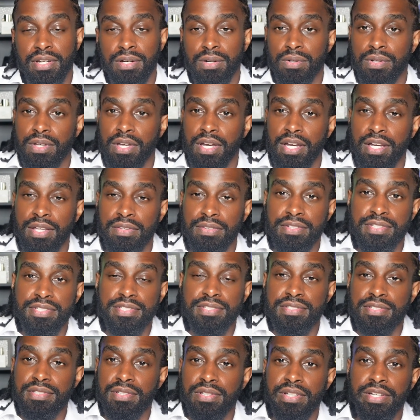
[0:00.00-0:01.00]
okay, this
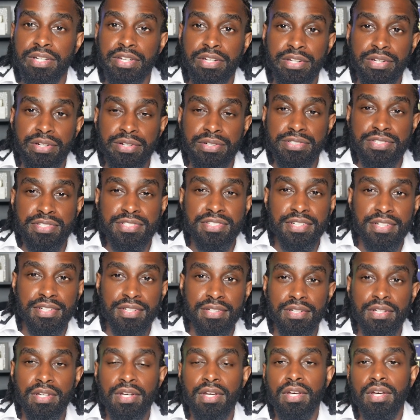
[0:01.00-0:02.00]
is a linear
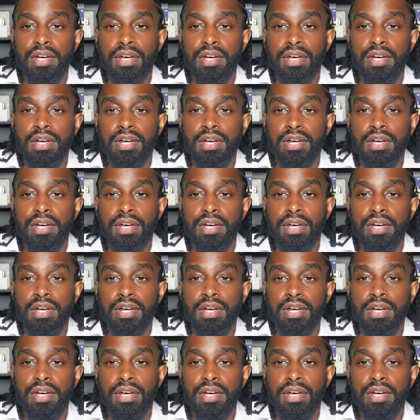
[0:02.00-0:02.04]
scent.